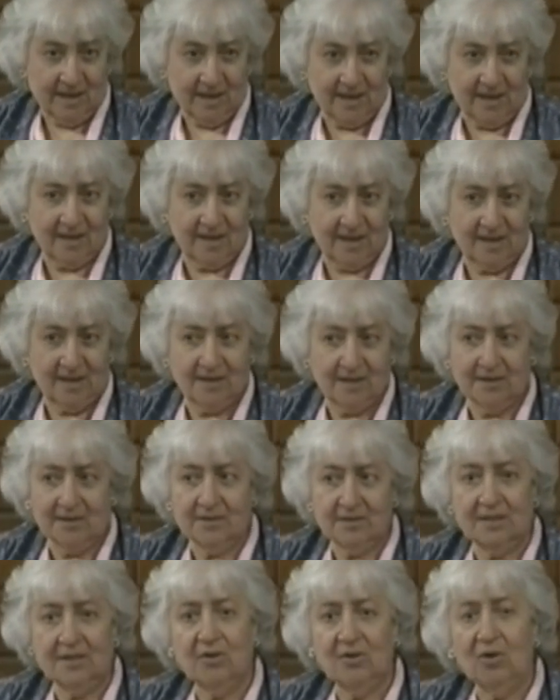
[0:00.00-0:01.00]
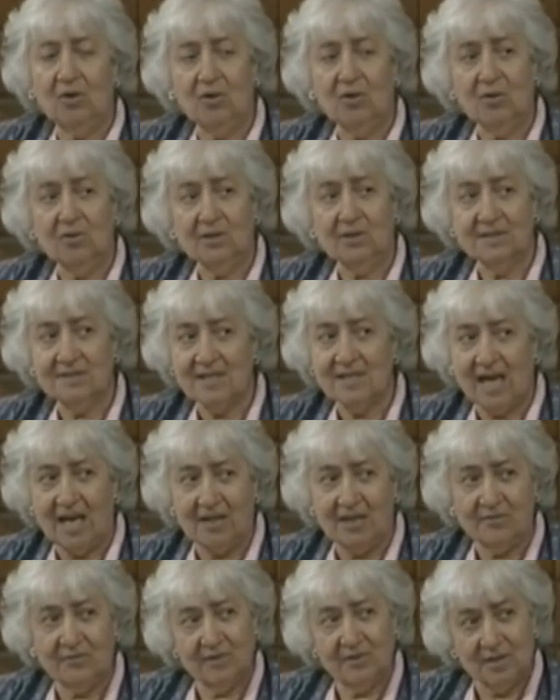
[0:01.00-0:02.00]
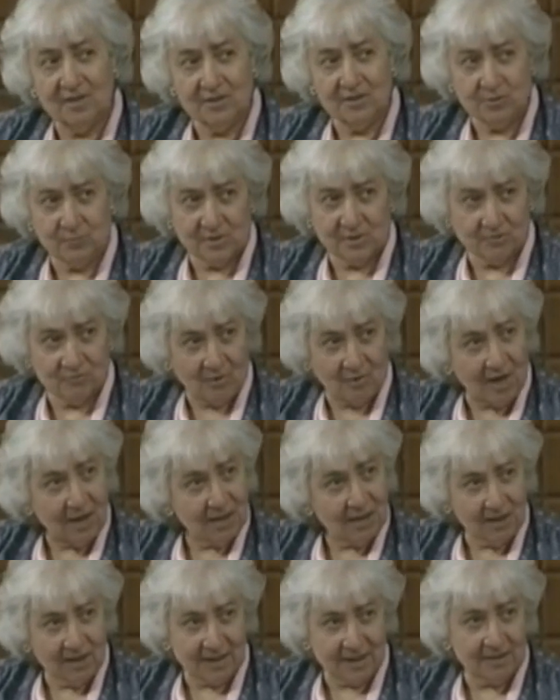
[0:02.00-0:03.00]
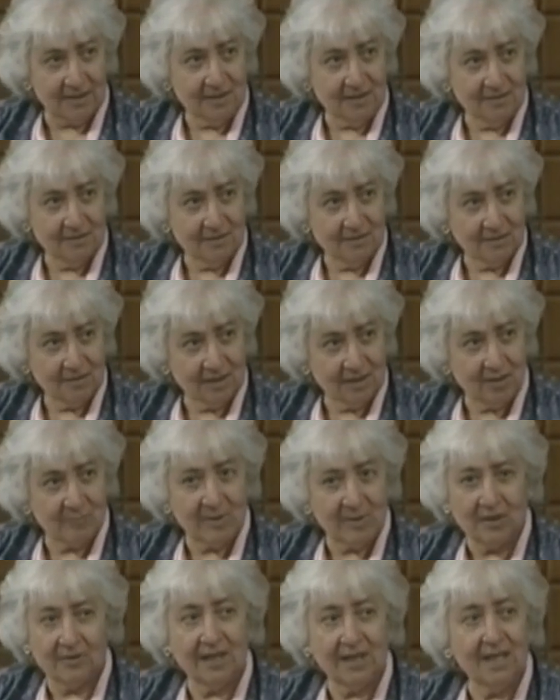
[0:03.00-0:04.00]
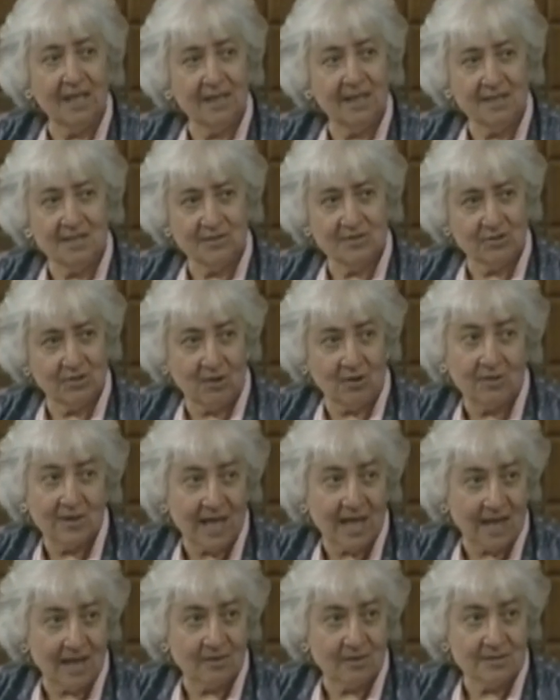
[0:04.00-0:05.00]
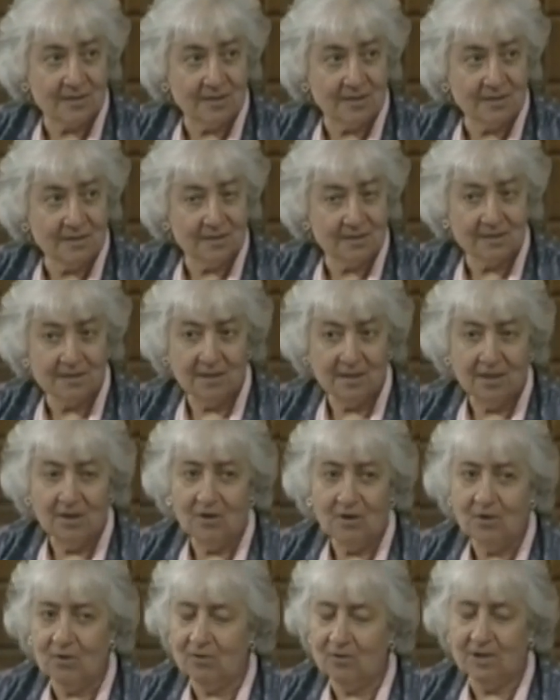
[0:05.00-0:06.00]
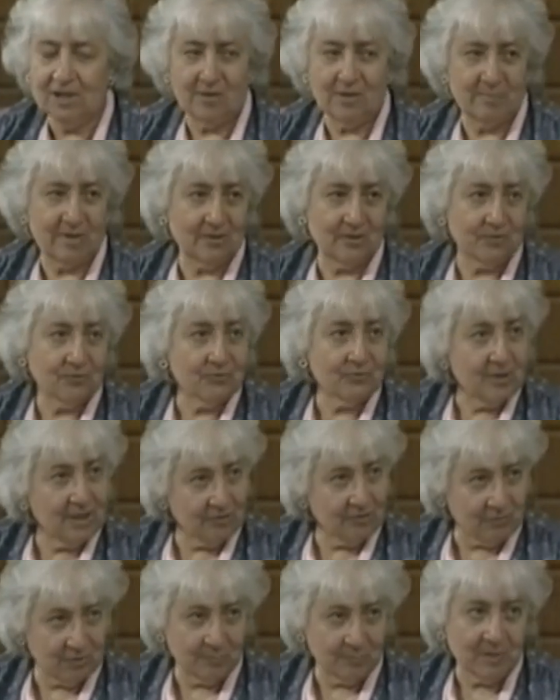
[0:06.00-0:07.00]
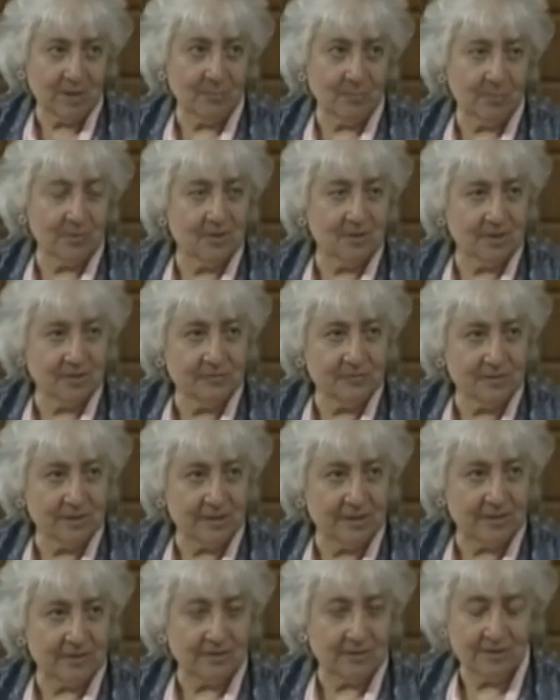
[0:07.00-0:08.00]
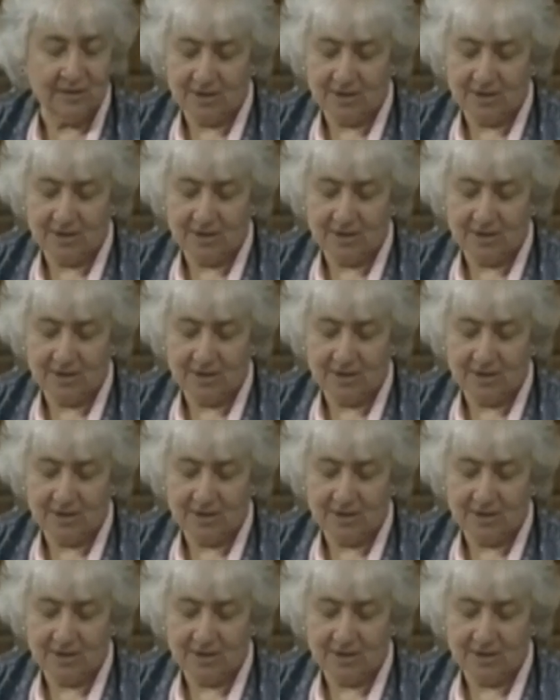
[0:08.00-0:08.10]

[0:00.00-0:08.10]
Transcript: Uh, the whole entire village was rock cluttered, about 80 stone houses, only about 300 people lived here.